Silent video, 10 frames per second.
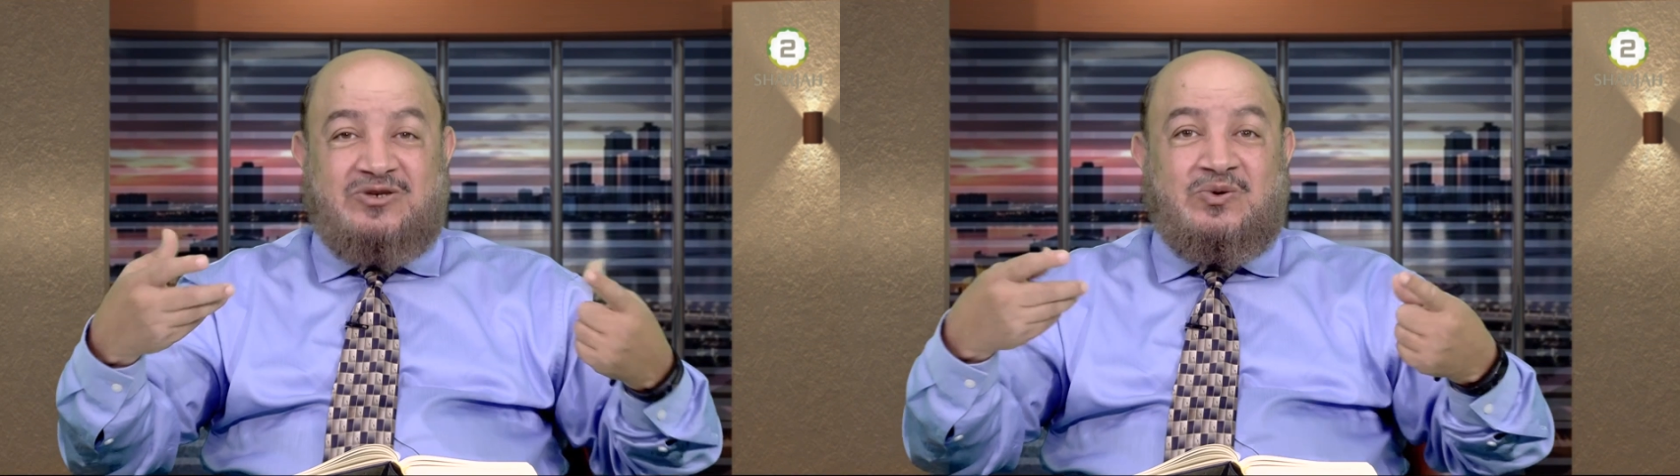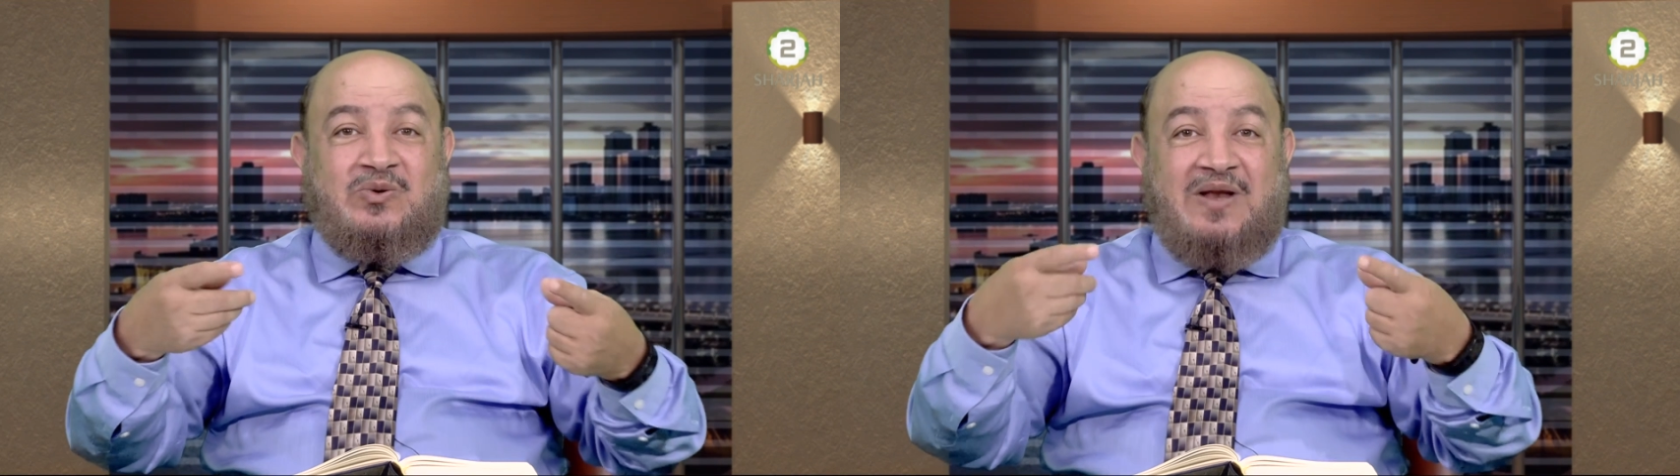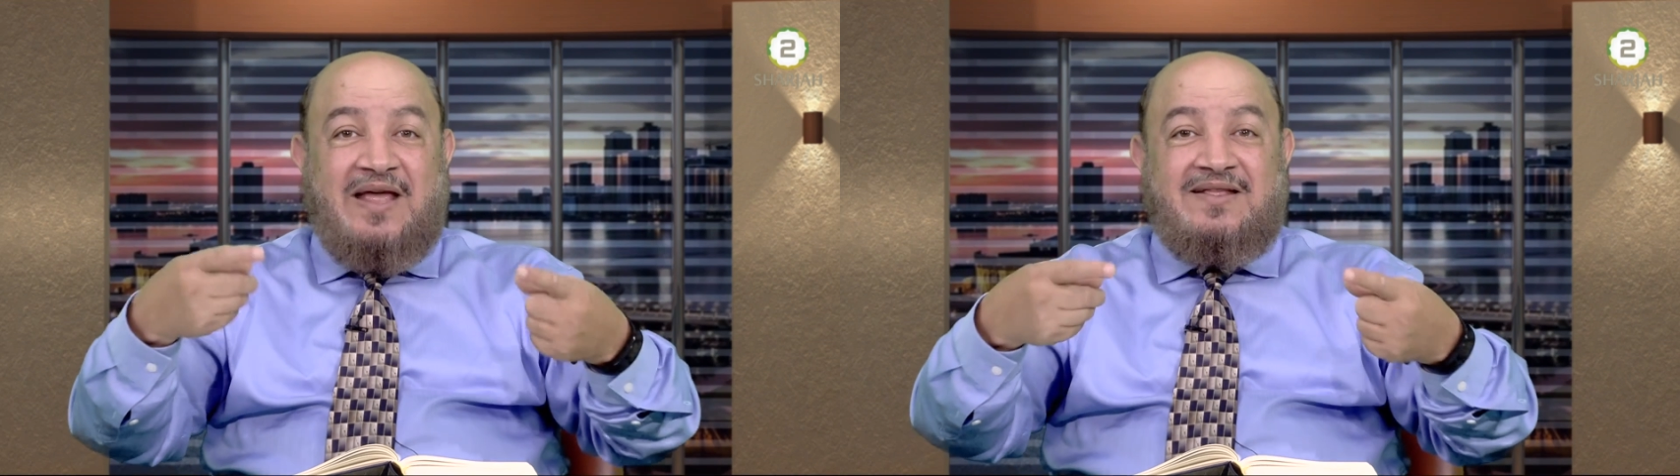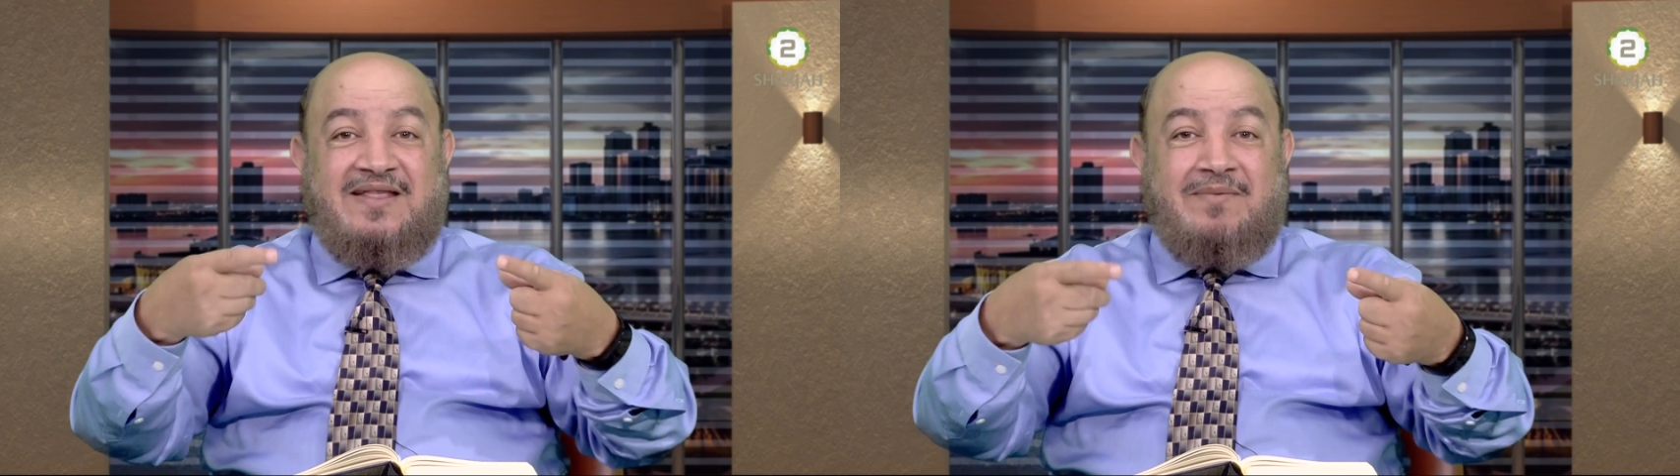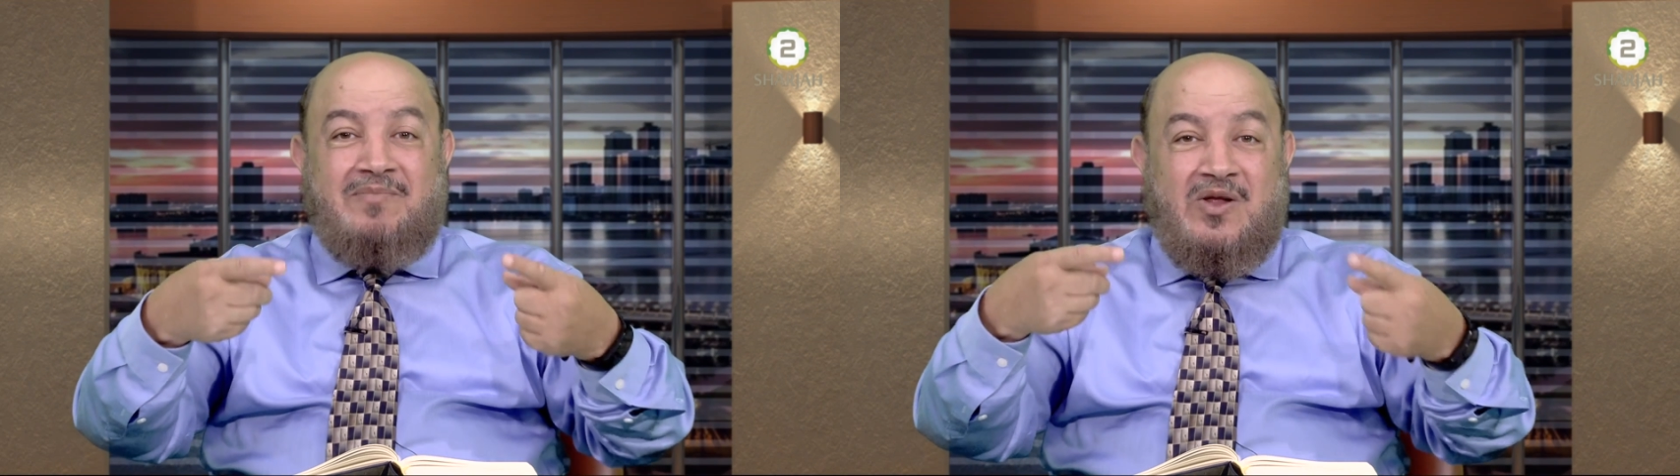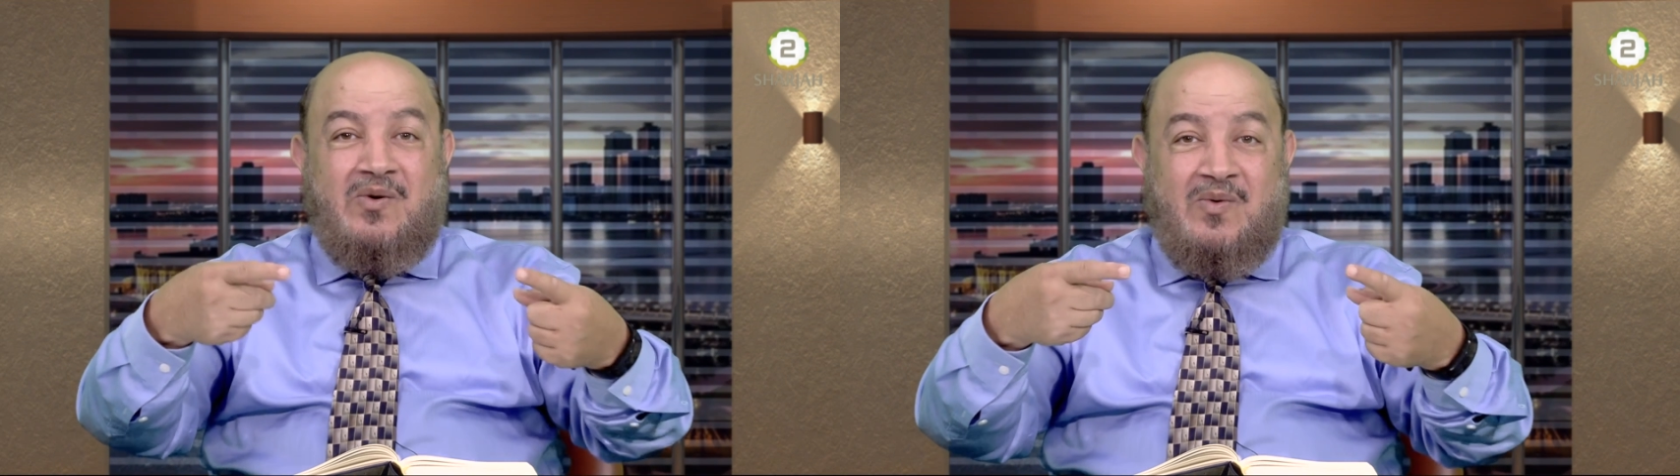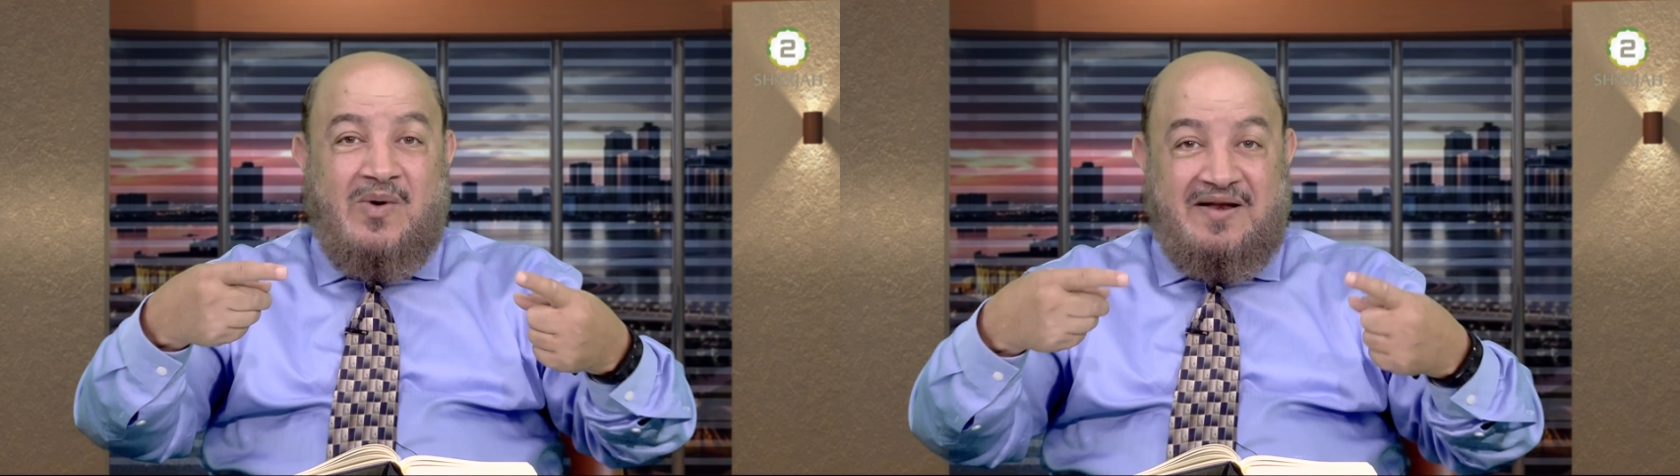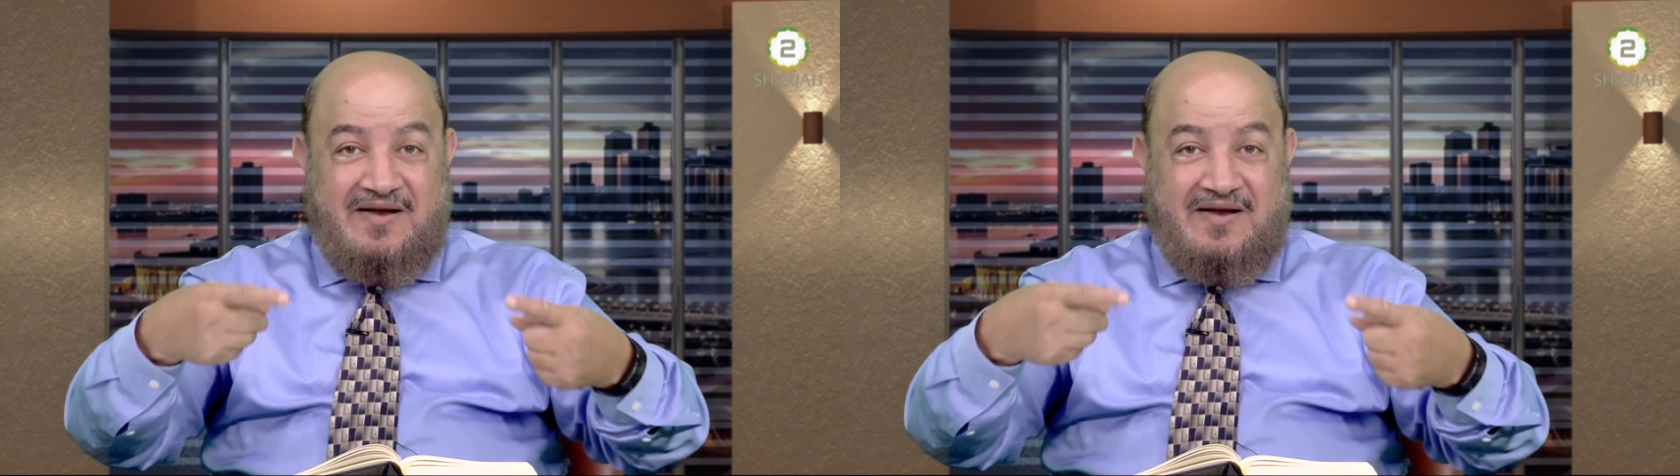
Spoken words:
to let them know